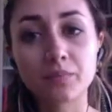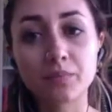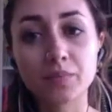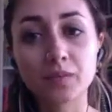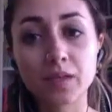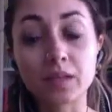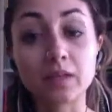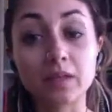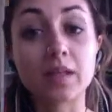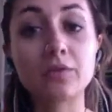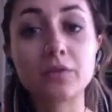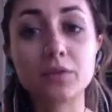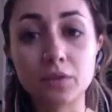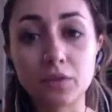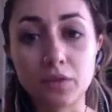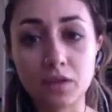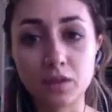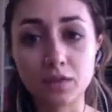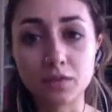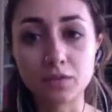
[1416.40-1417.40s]

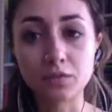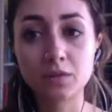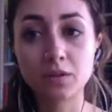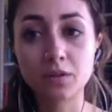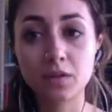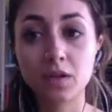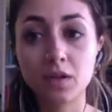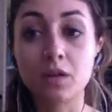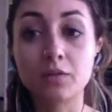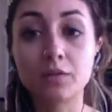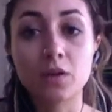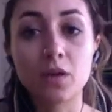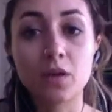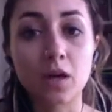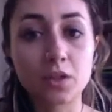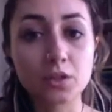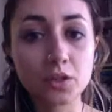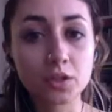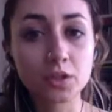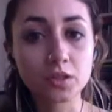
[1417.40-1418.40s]
level of
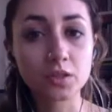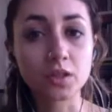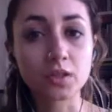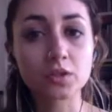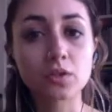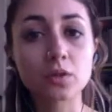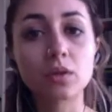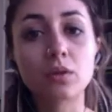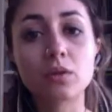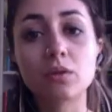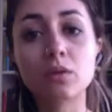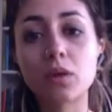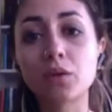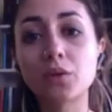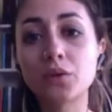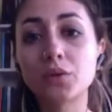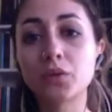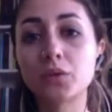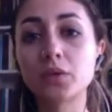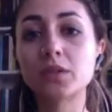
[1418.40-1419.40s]
consciousness or
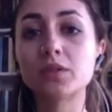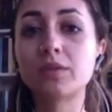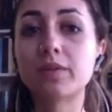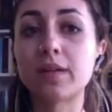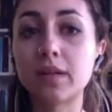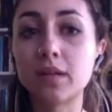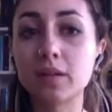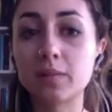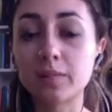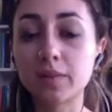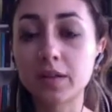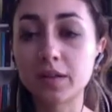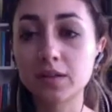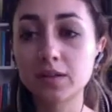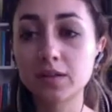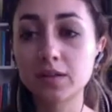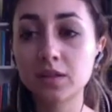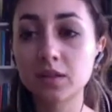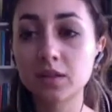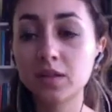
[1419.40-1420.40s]
growth or
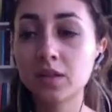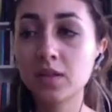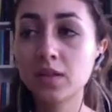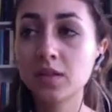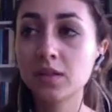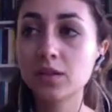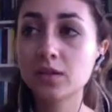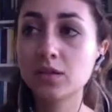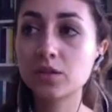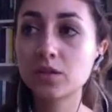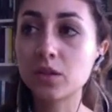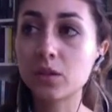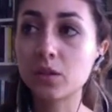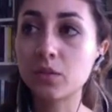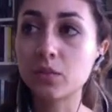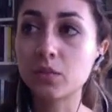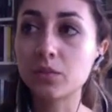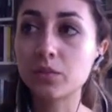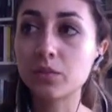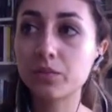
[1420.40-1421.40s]
development.
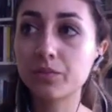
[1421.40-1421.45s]
So